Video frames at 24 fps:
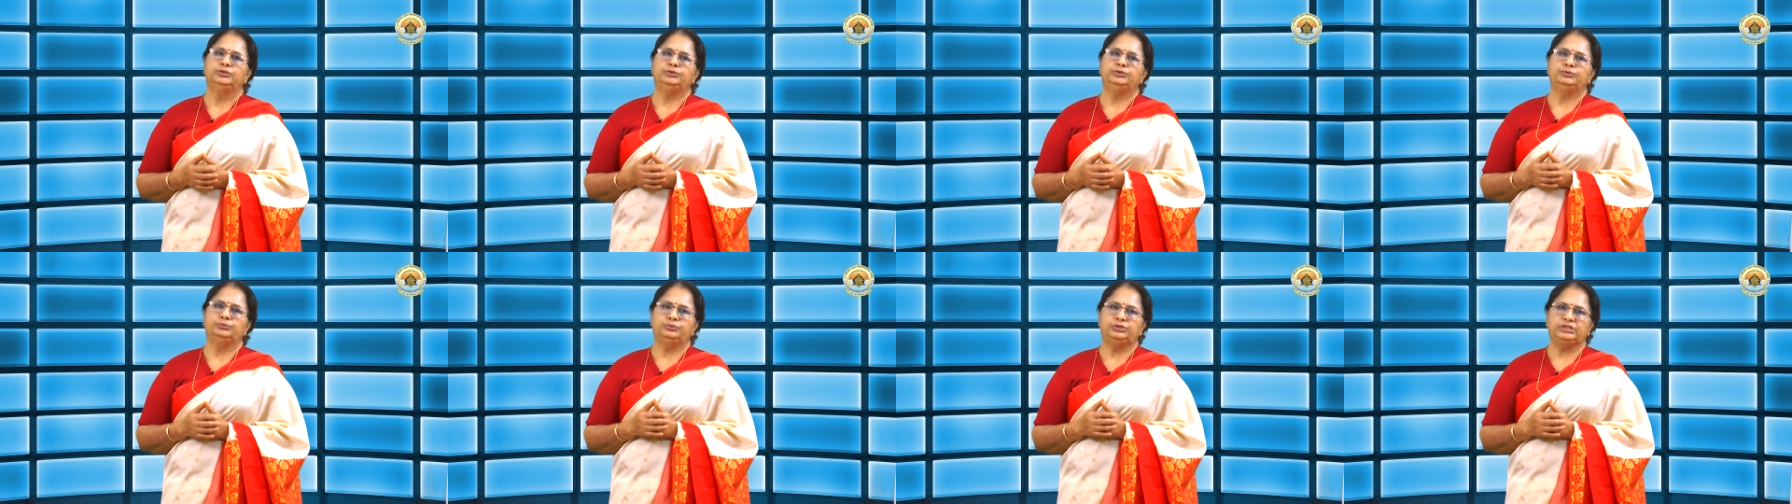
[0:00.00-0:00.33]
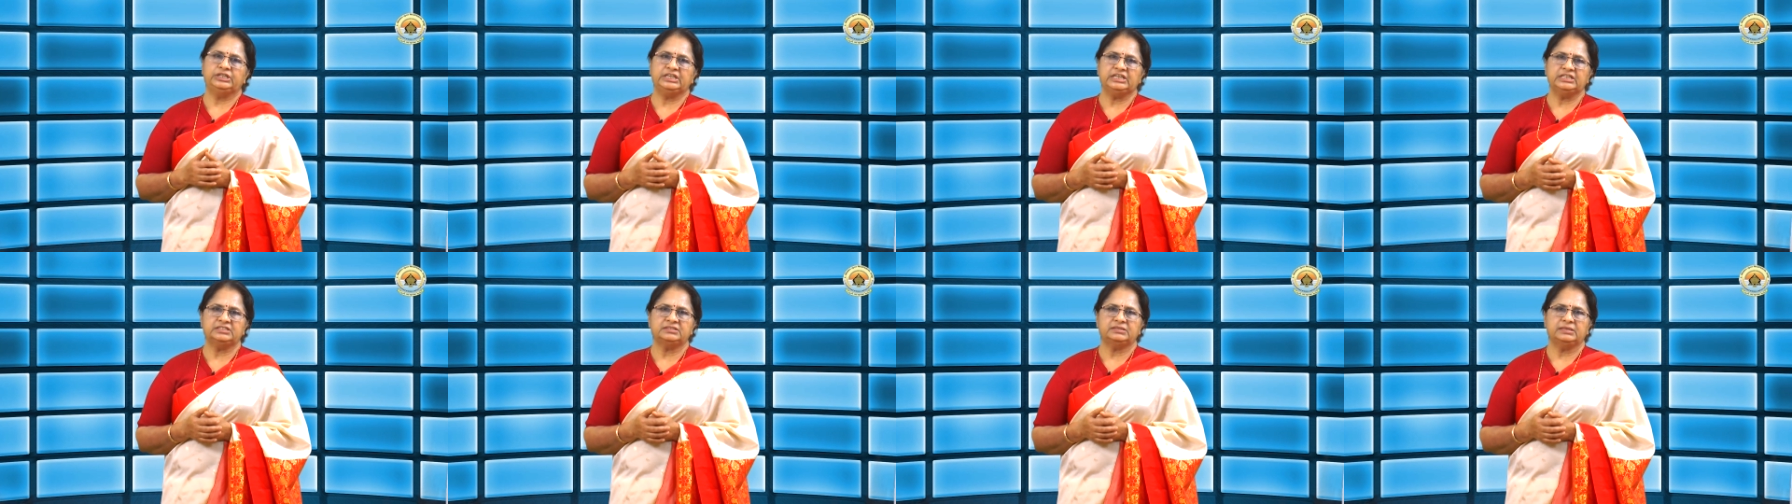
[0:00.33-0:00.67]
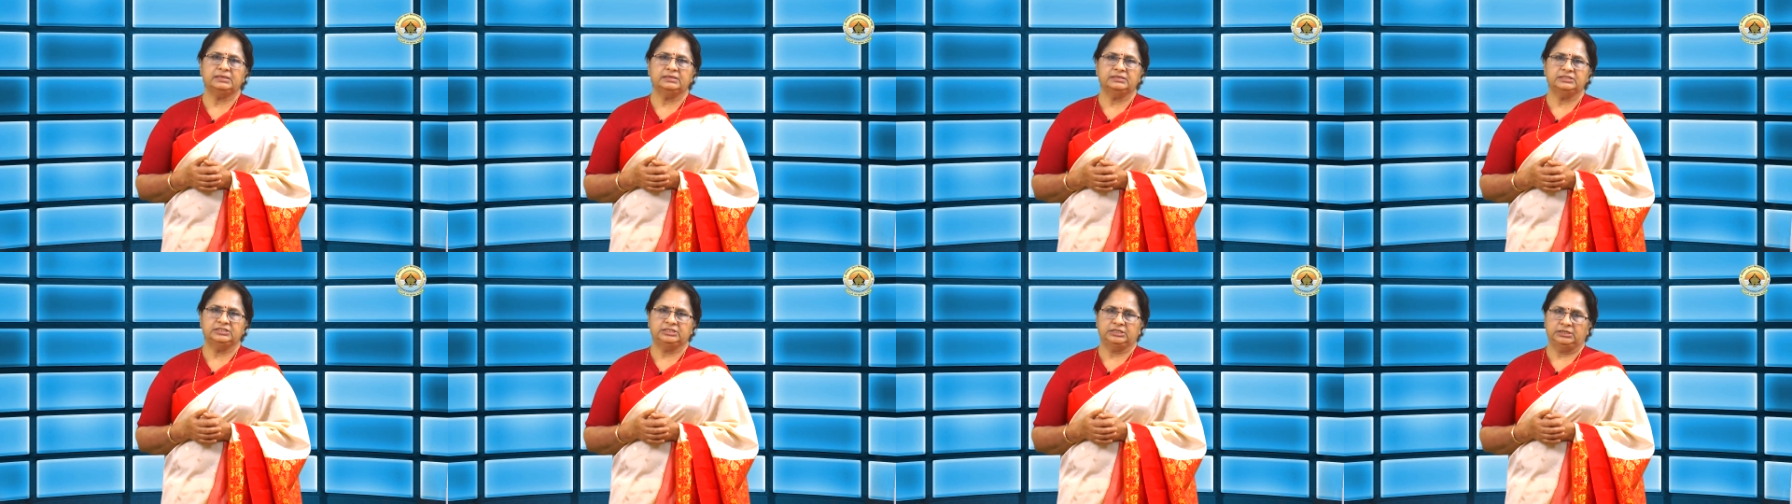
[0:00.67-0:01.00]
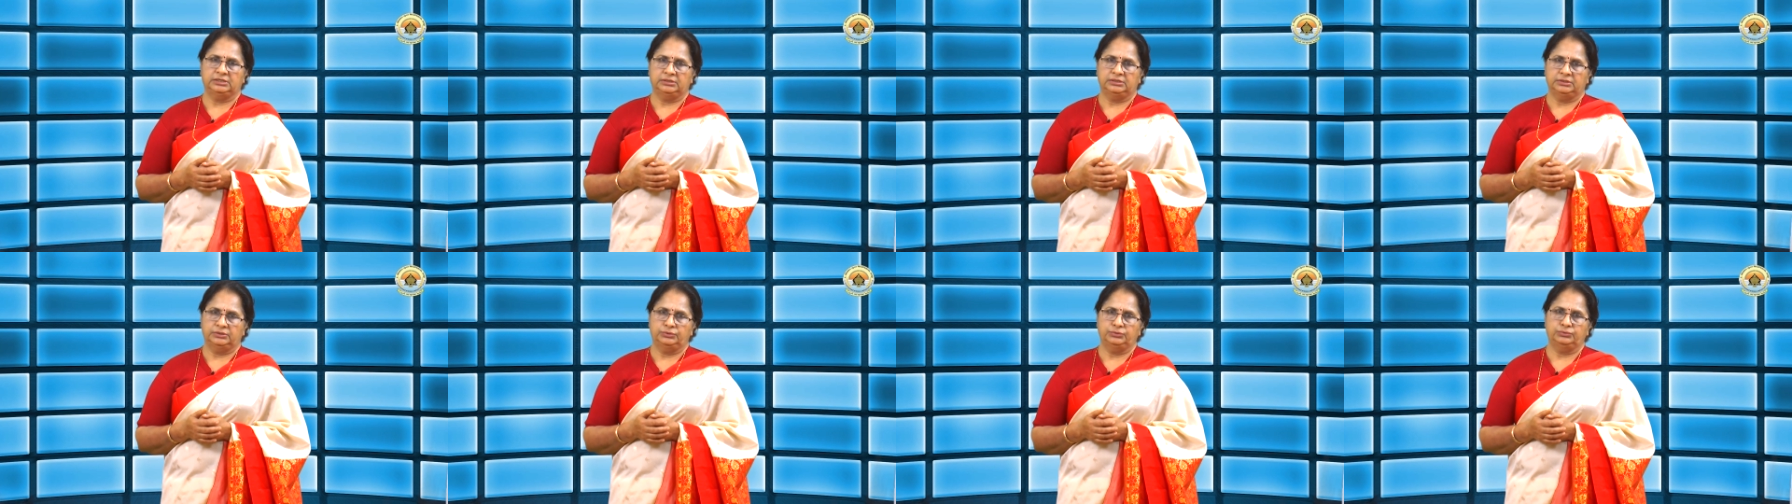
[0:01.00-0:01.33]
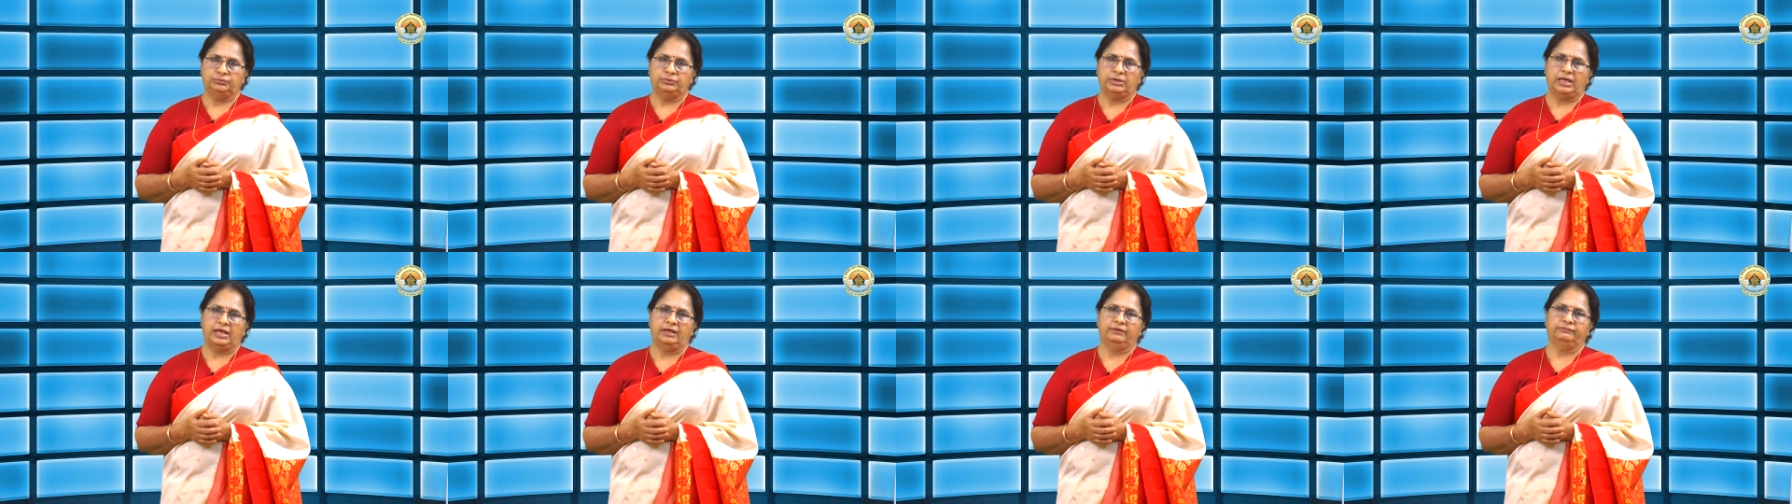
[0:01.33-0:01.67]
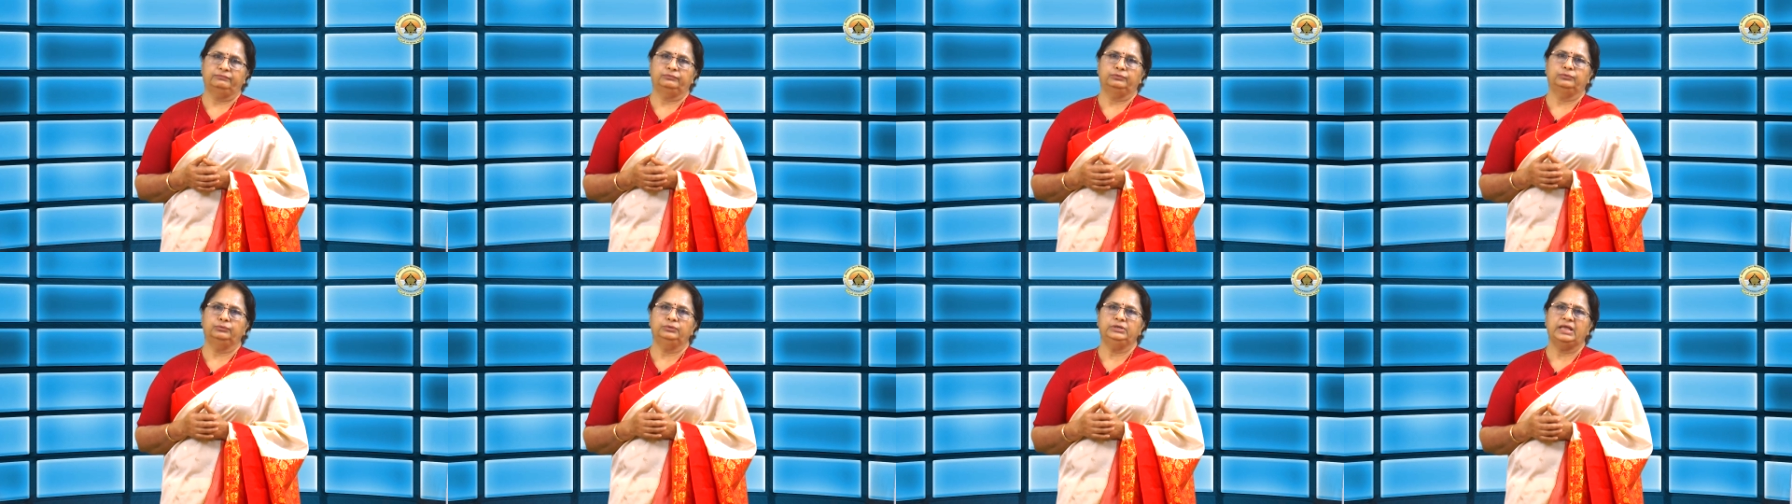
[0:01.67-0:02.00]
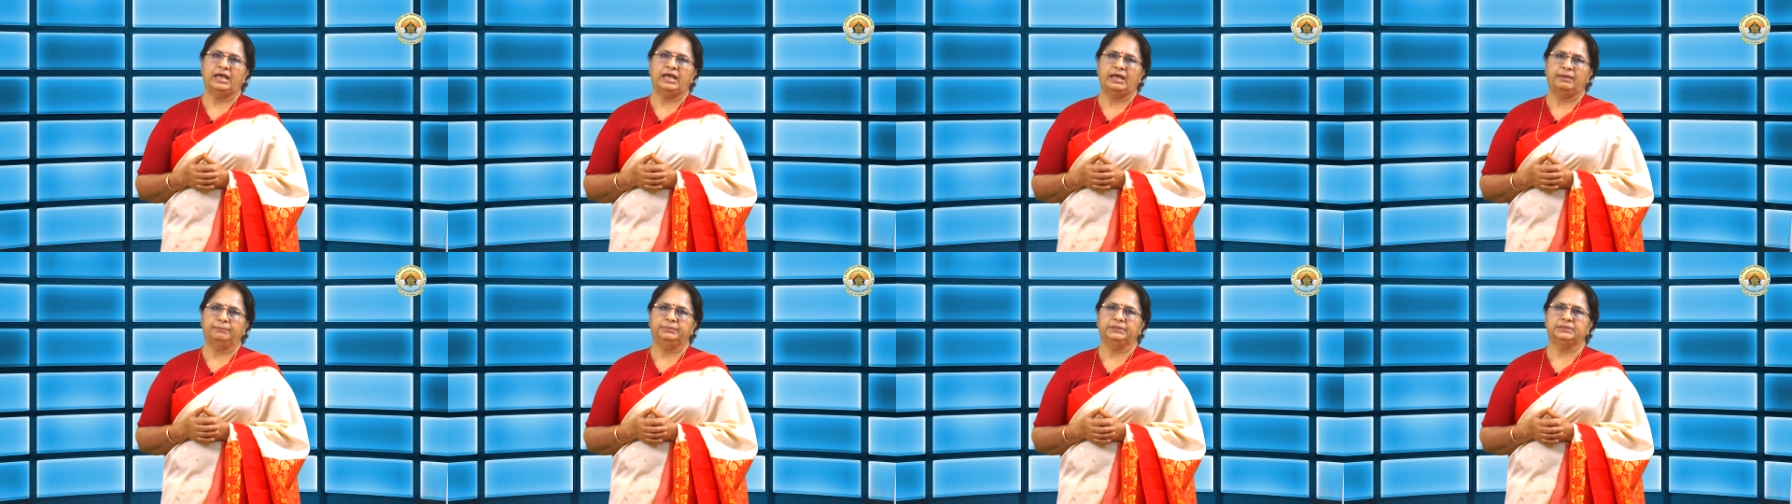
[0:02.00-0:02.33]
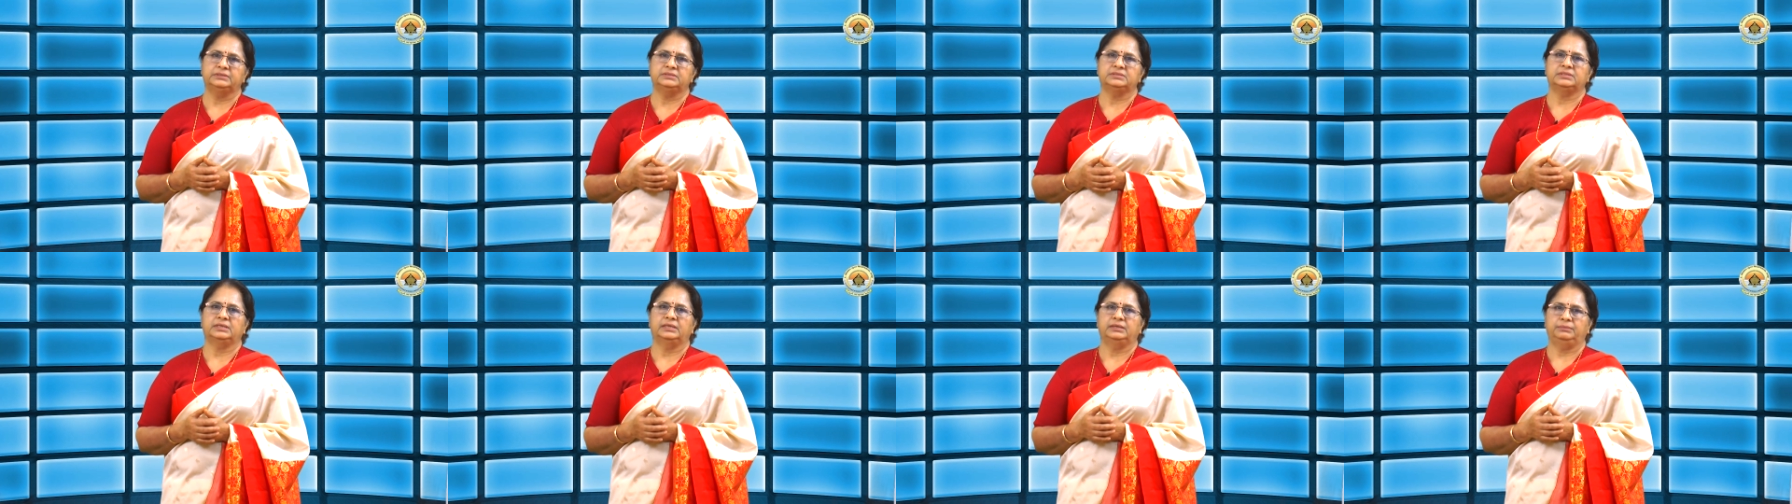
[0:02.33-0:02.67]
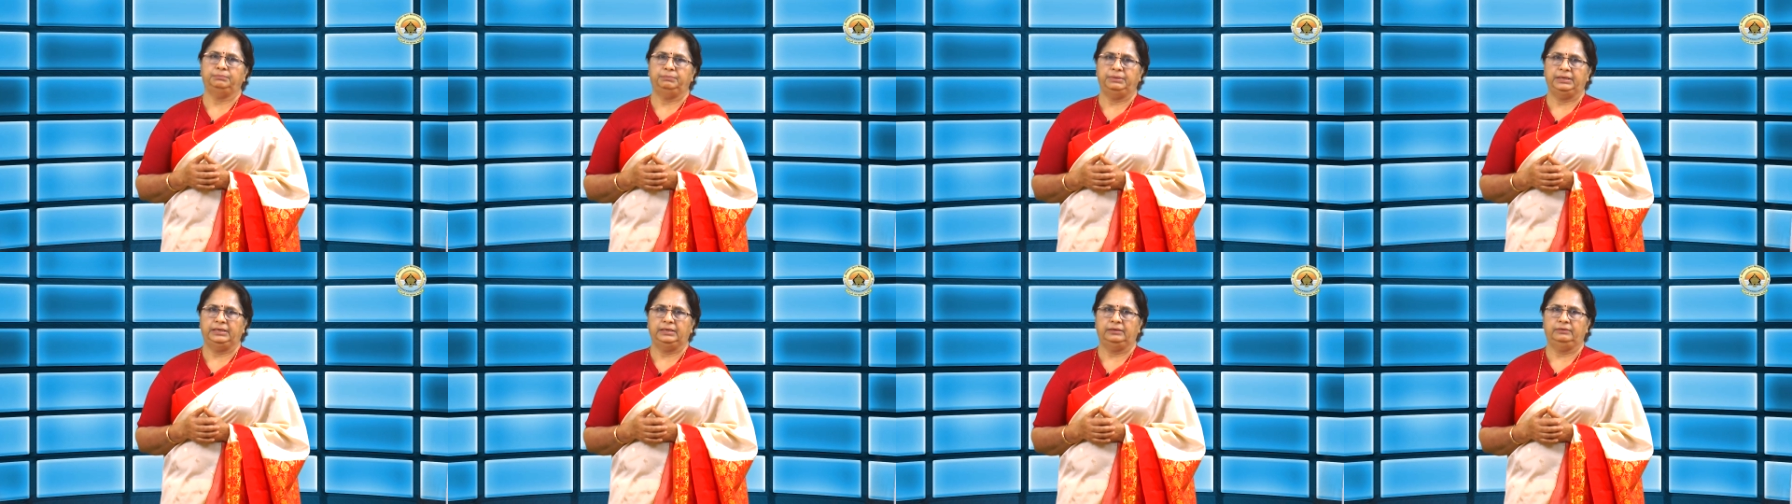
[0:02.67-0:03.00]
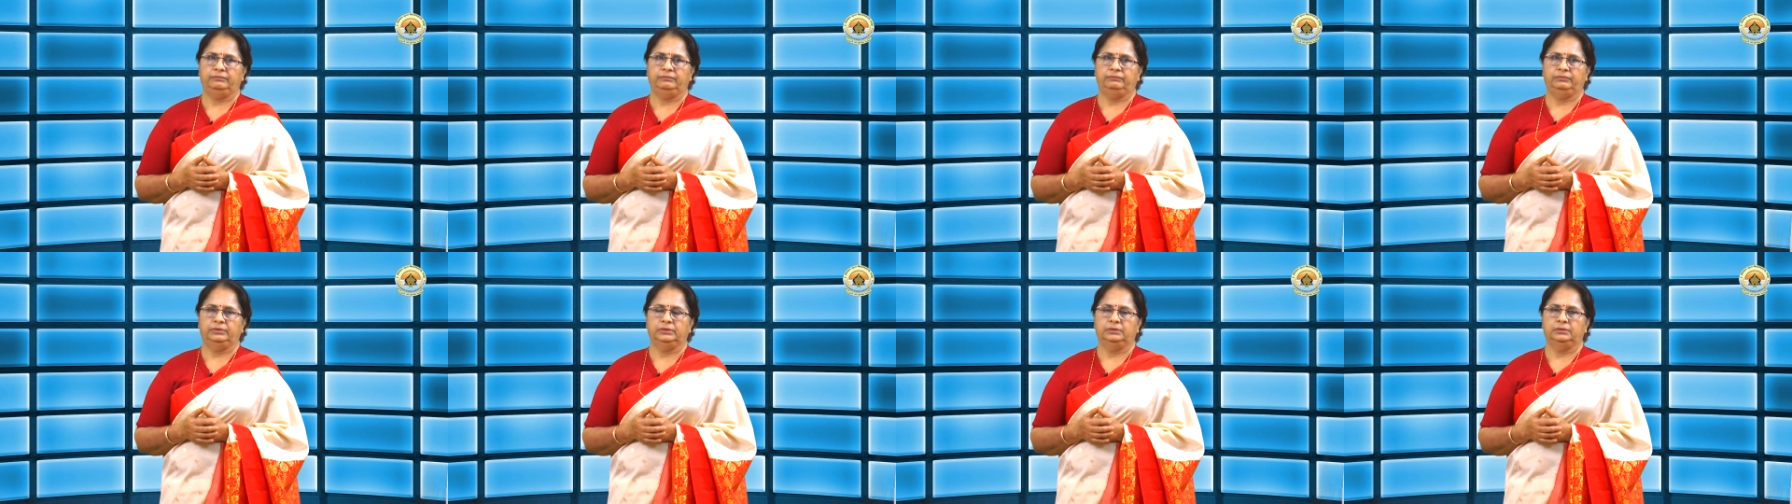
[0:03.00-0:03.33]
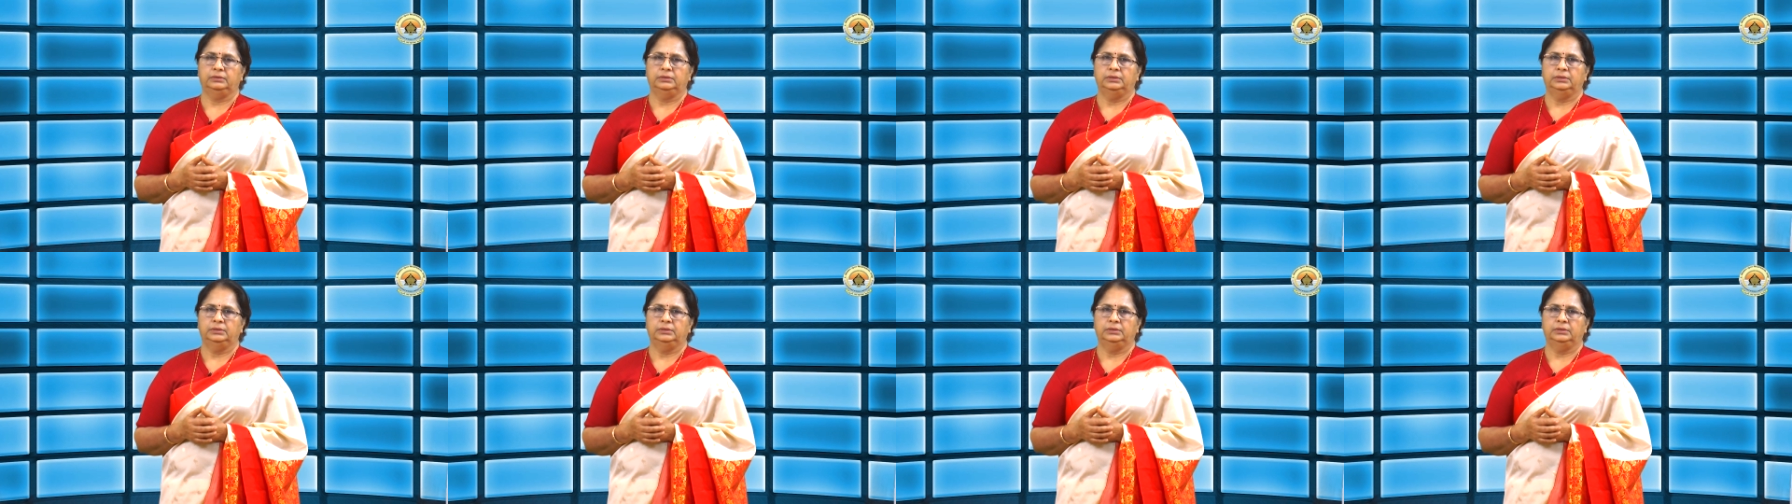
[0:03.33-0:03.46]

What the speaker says: to teach their children to have good habits and behavior.